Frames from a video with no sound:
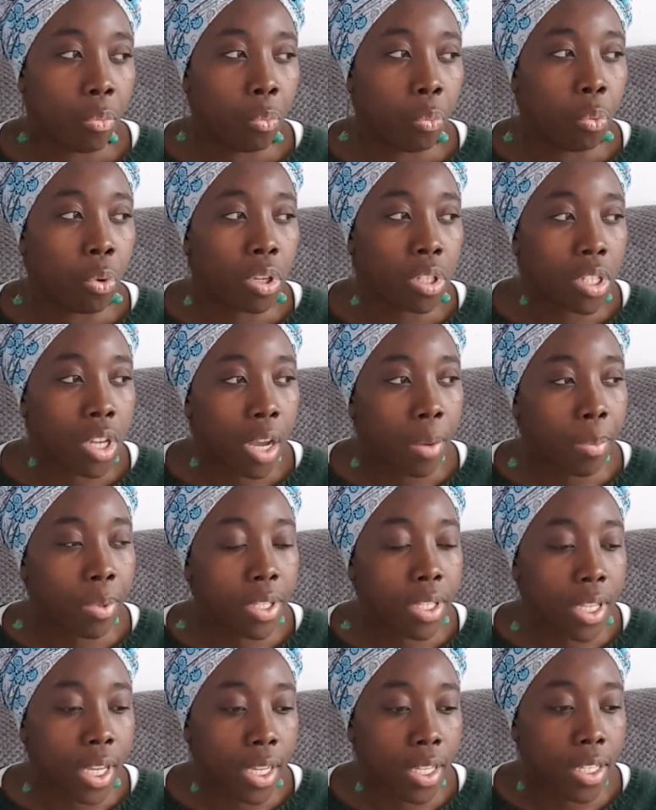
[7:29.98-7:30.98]
what I
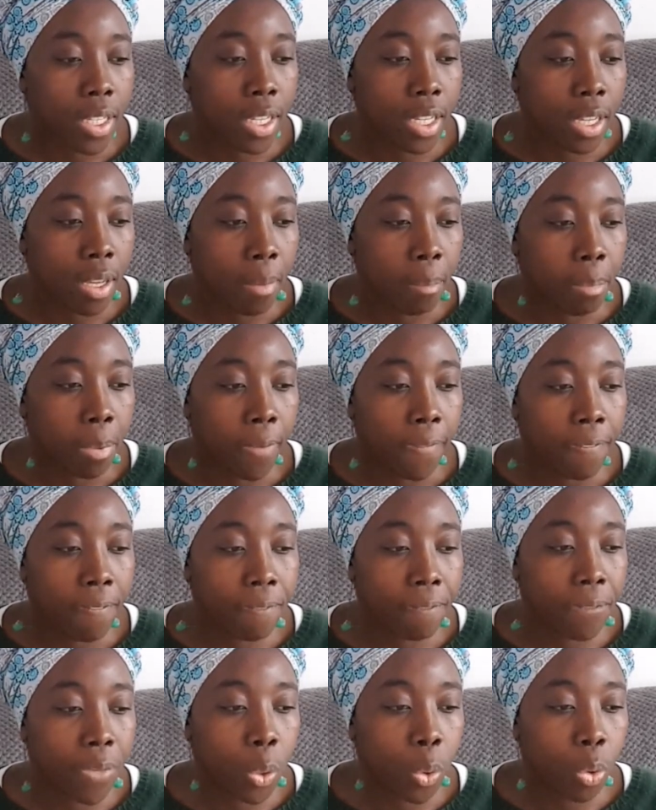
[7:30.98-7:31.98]
was getting
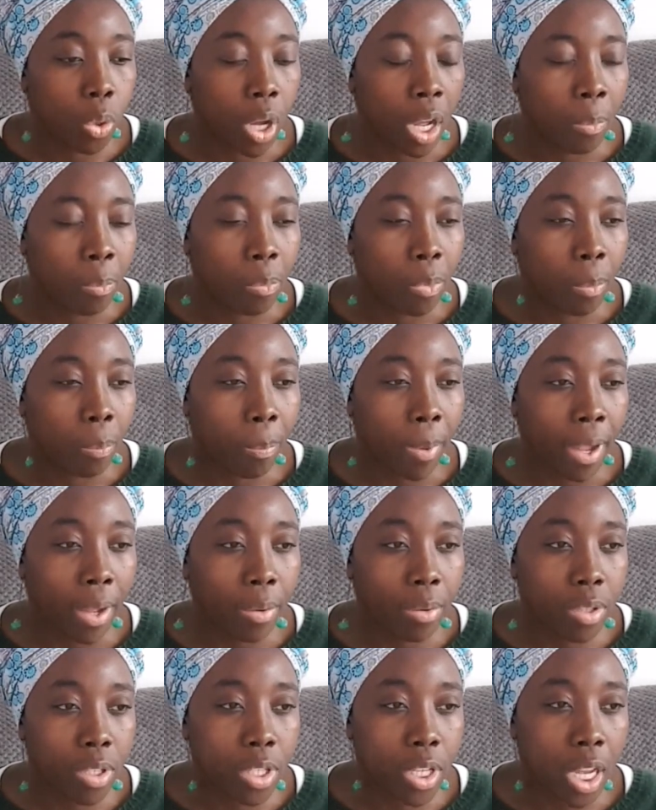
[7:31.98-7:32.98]
before, I'm
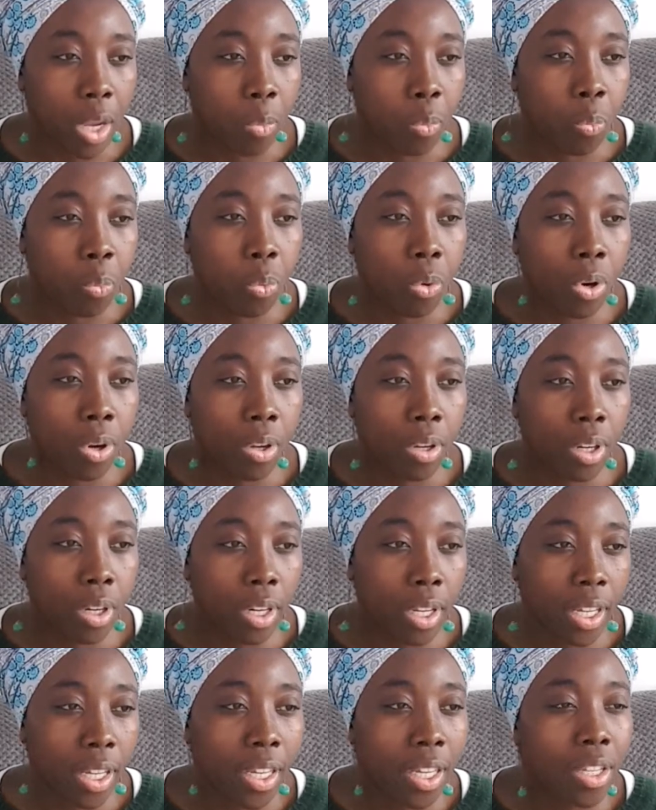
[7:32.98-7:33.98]
about
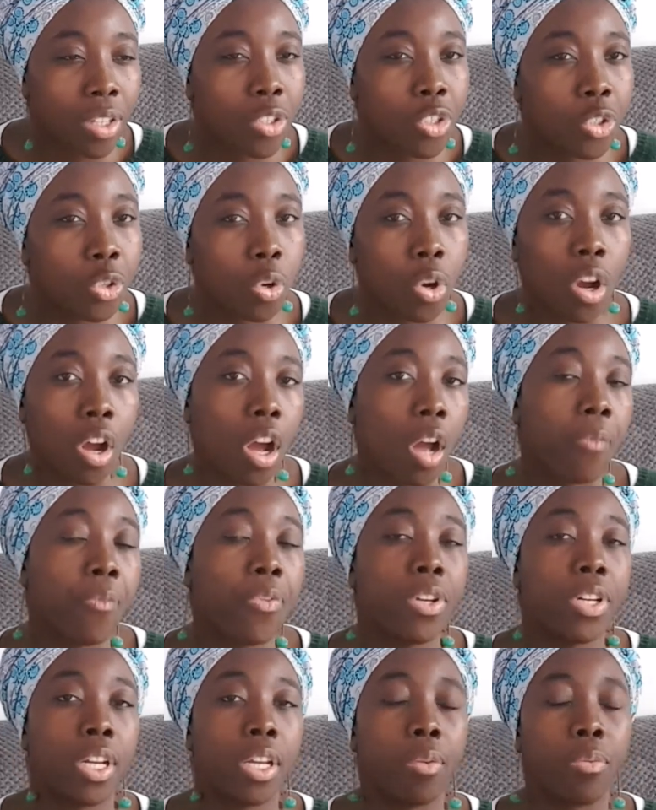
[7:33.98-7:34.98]
1 inch or half
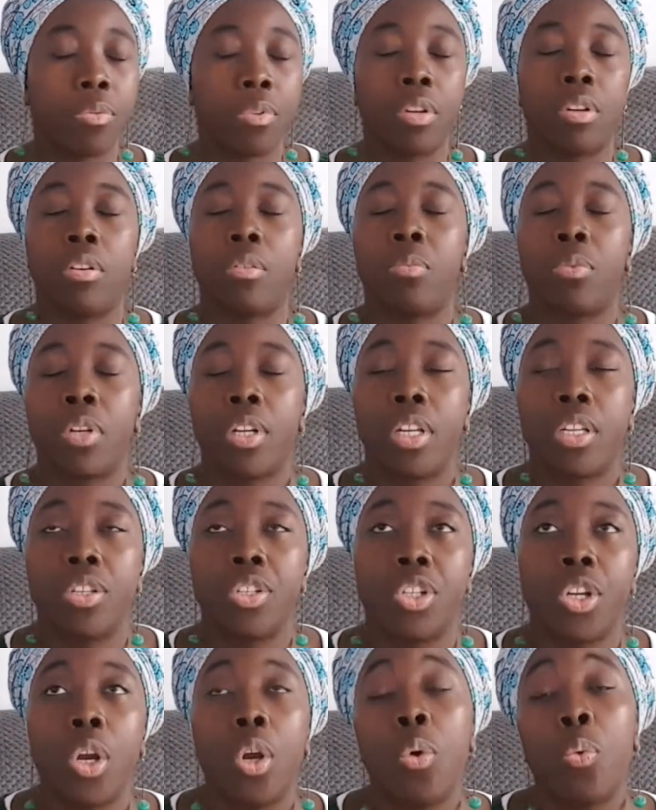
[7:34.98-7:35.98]
an, not 1
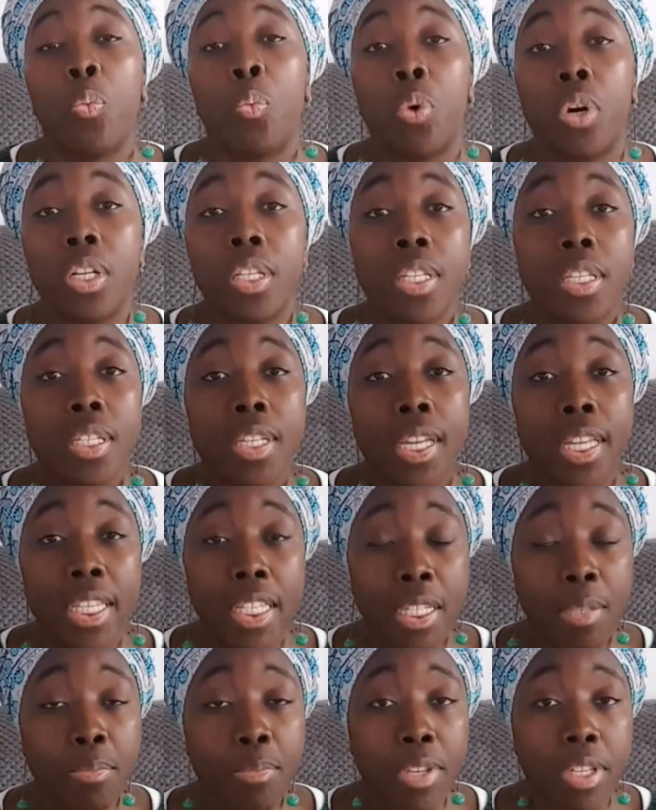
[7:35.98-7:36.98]
inch, 1
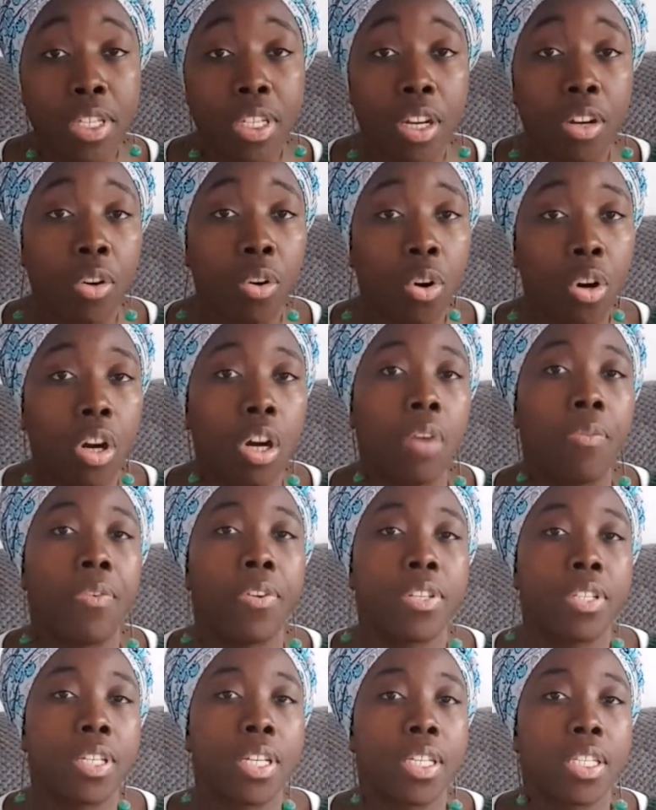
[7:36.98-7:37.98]
centimeter or half a
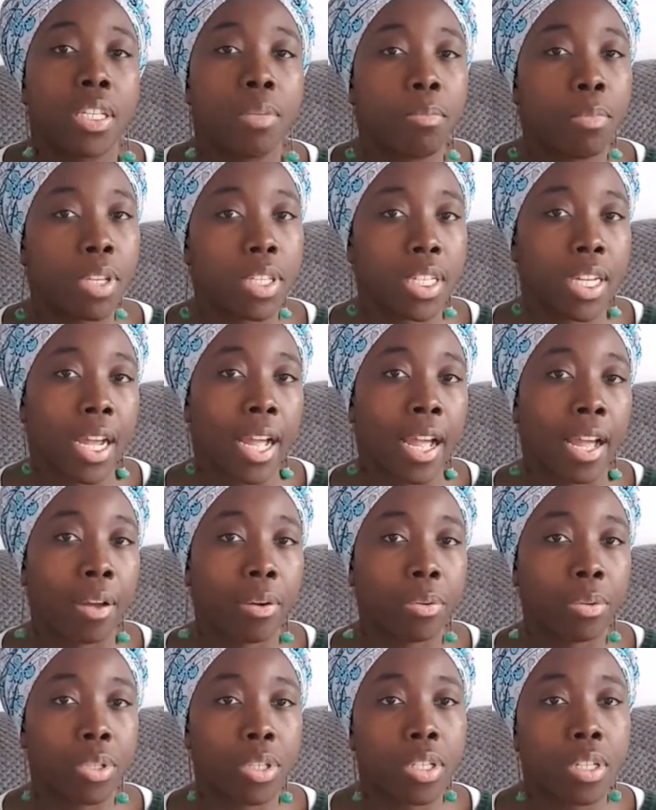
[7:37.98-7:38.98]
centimeter
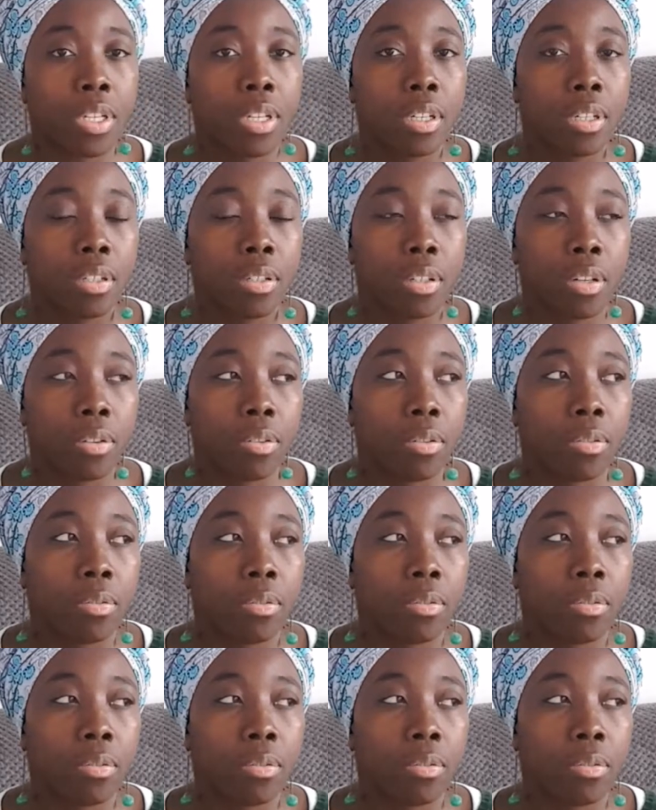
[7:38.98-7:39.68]
out. No,